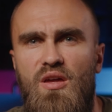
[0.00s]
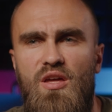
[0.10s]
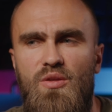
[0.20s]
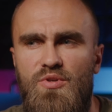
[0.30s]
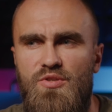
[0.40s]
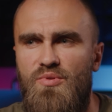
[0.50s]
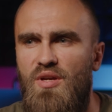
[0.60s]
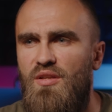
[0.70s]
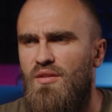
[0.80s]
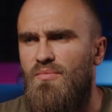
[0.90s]
and it was
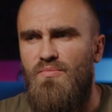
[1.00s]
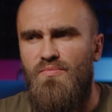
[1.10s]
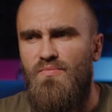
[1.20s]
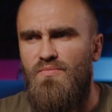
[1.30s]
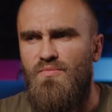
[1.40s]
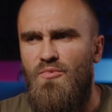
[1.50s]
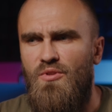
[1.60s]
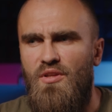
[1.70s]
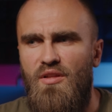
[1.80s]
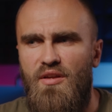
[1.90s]
great, and
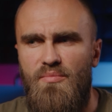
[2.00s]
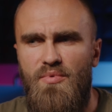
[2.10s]
only like a